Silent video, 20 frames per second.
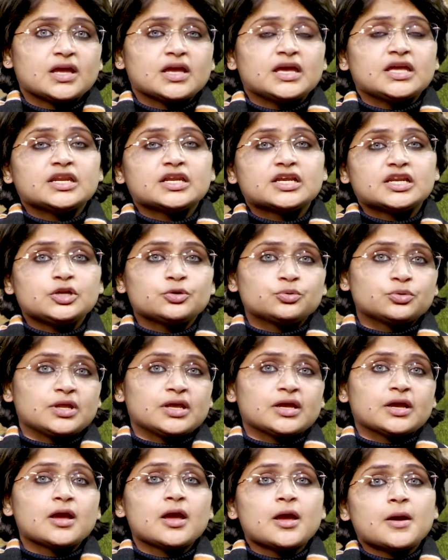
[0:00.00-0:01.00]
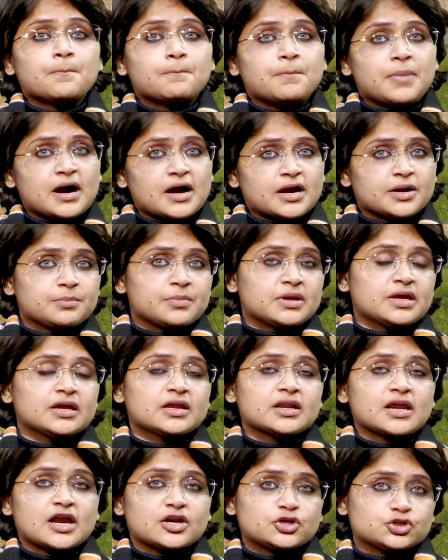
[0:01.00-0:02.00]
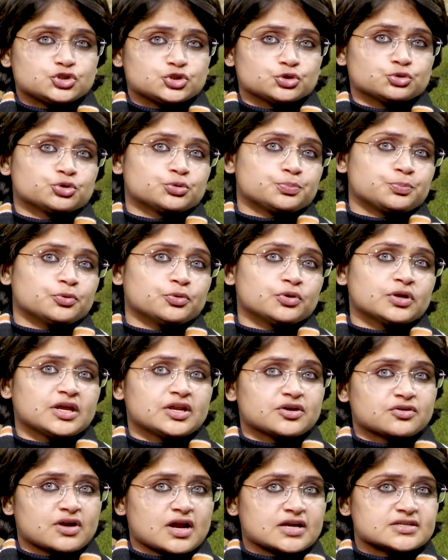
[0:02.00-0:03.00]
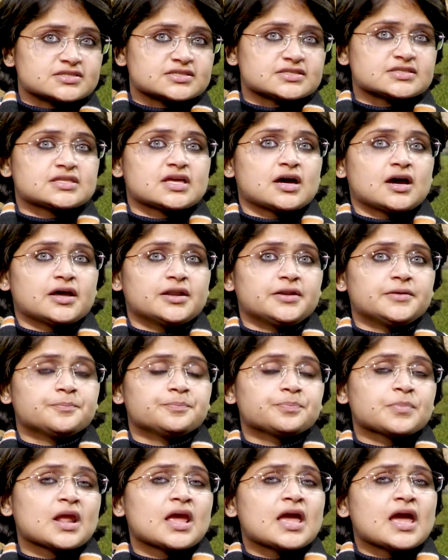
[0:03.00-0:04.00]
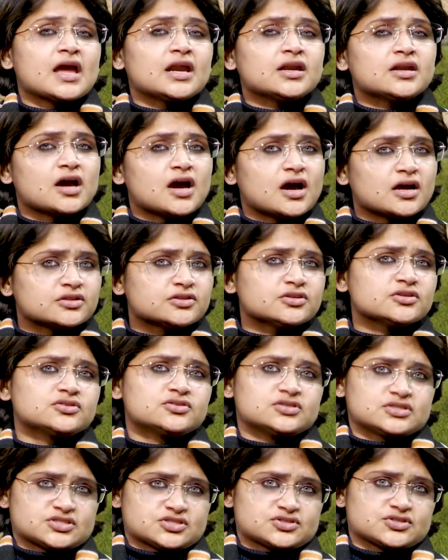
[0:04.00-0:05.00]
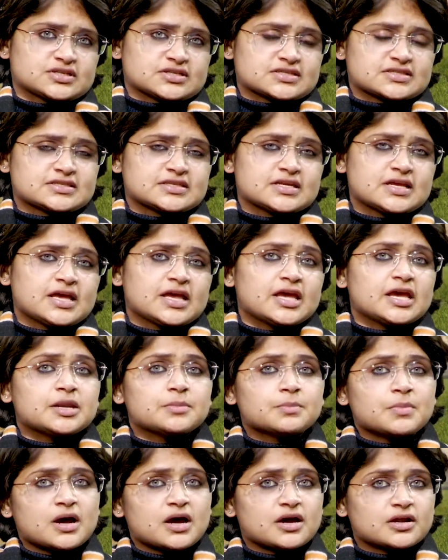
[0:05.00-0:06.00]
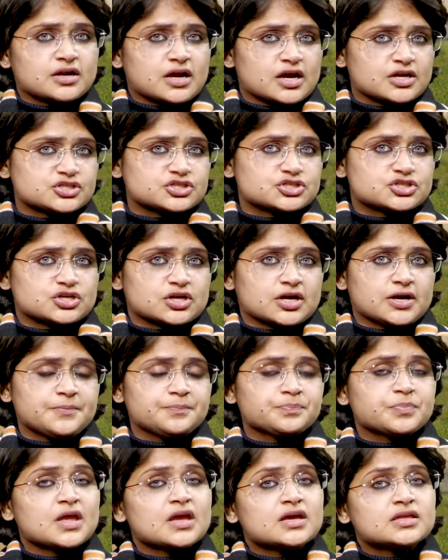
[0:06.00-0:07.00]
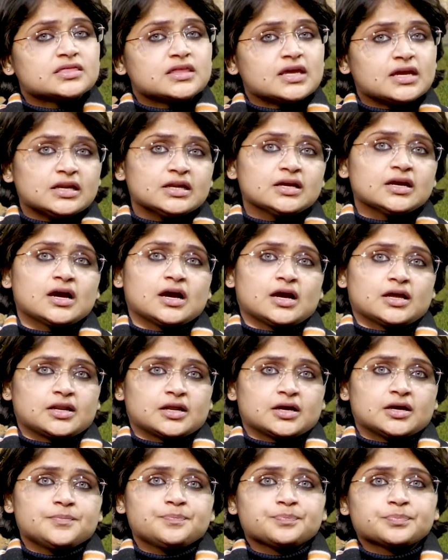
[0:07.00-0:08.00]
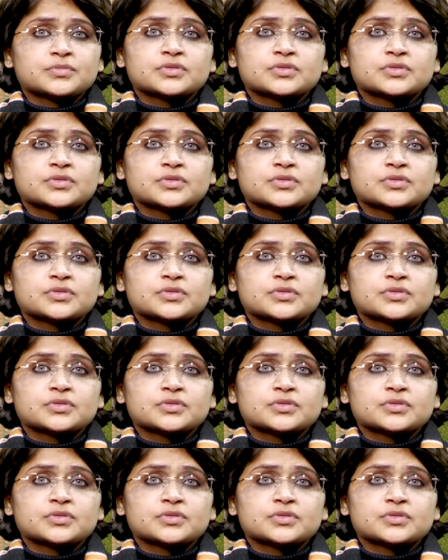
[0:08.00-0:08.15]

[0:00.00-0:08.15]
including Barmer and Jodhpur in Rajasthan and other districts in Maharashtra, Telangana,